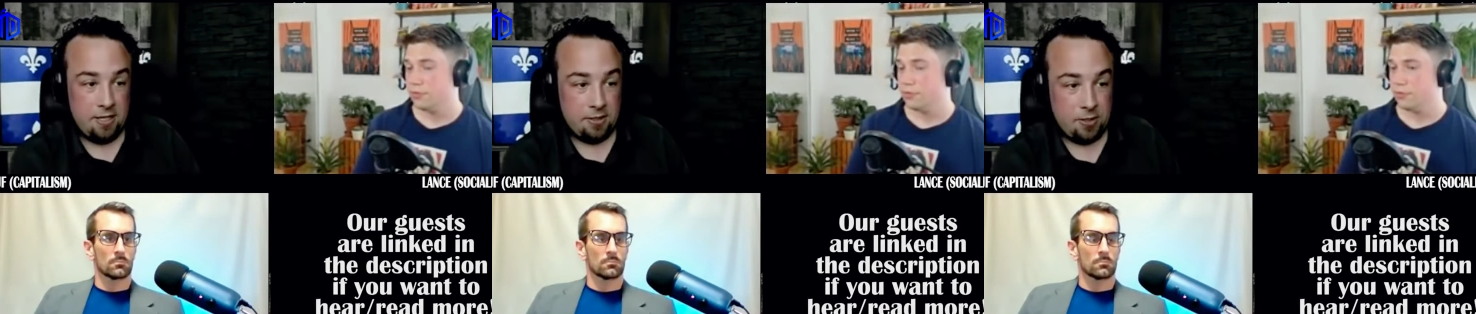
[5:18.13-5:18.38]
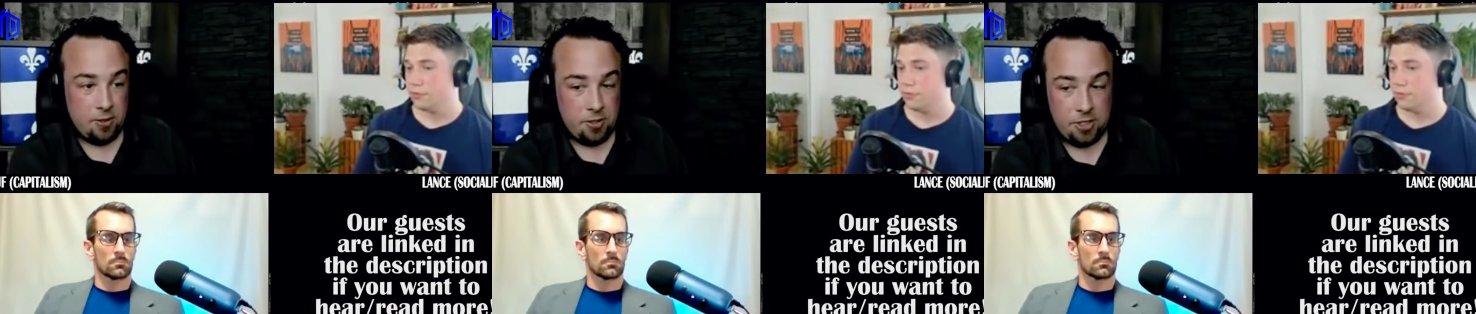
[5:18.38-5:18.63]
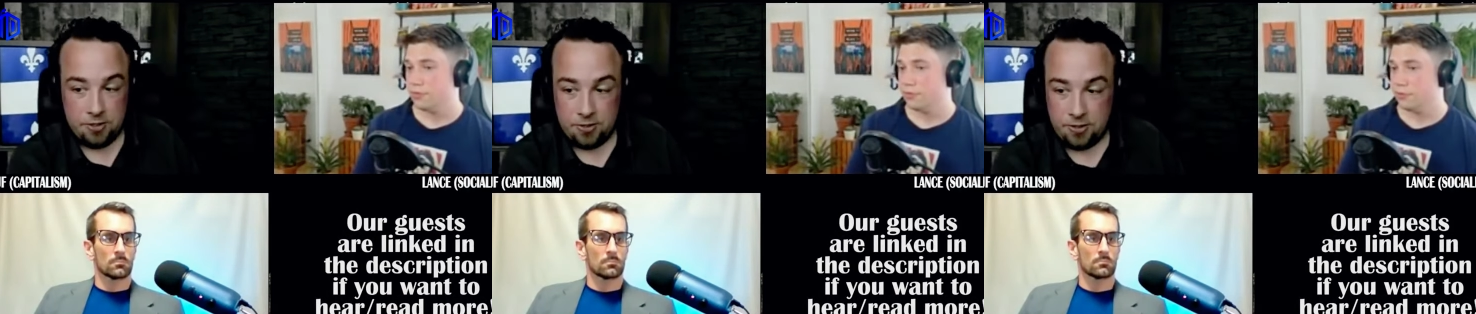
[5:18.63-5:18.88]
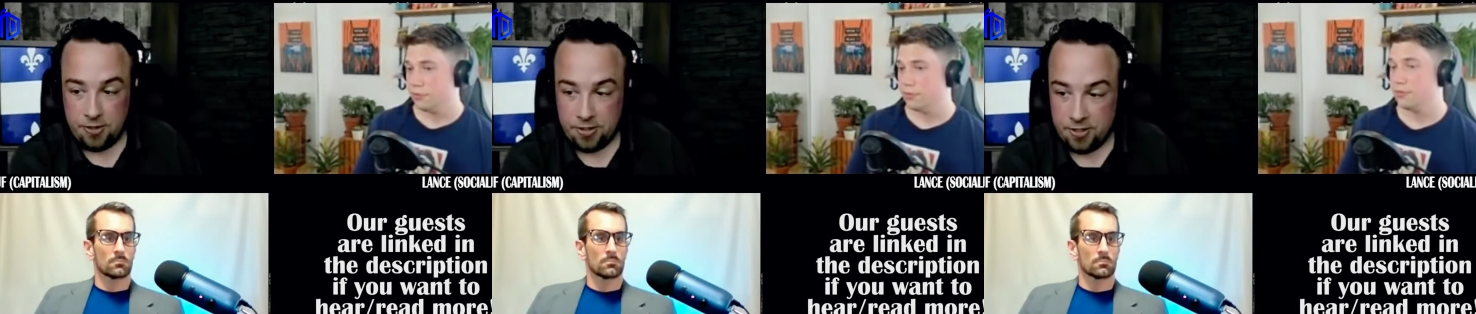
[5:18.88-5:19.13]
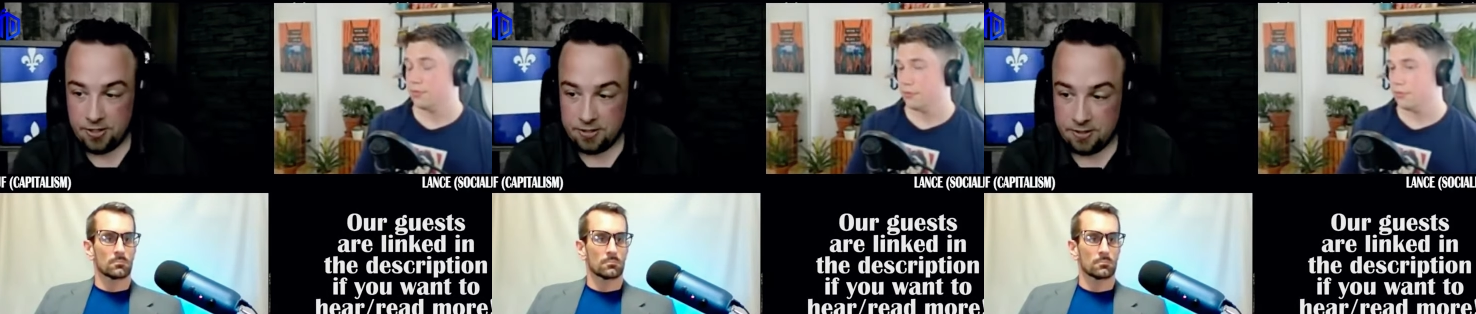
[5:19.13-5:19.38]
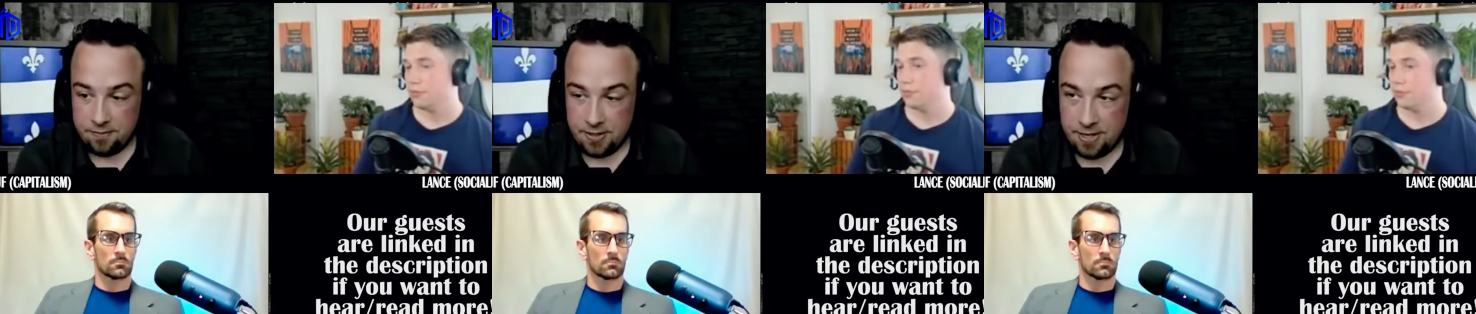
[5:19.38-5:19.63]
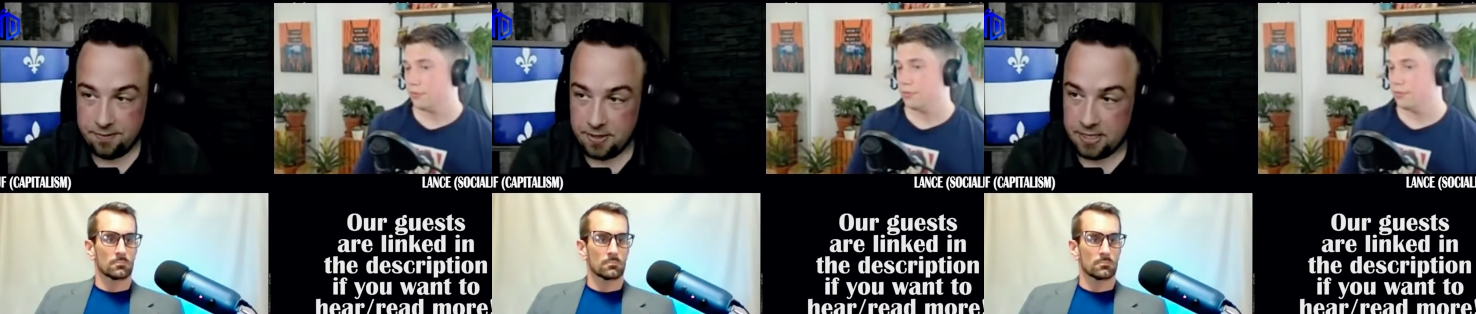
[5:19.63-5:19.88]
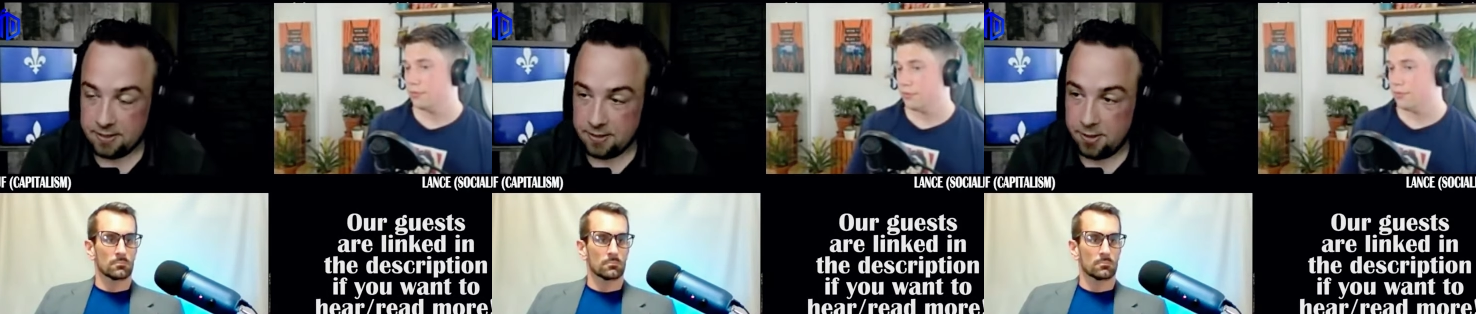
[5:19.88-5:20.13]
Speaker 1: social circles of
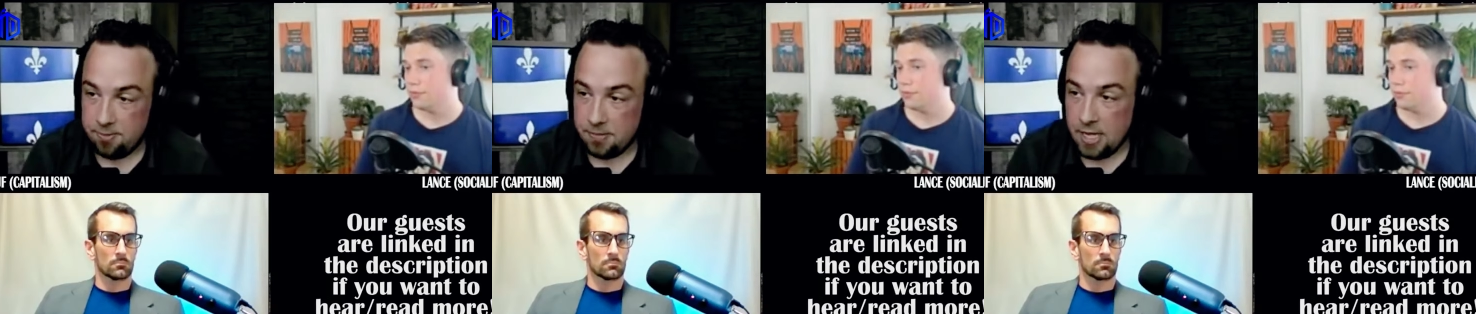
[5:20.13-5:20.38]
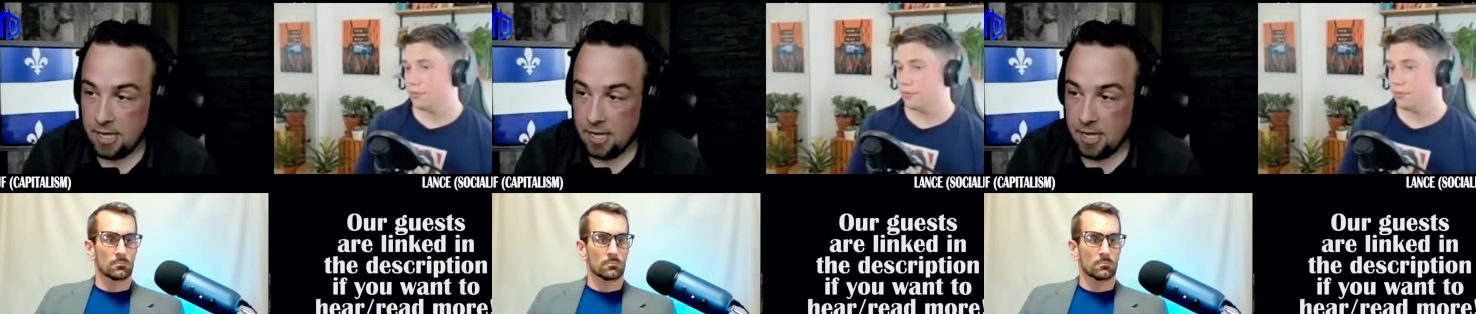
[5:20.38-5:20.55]
leftism.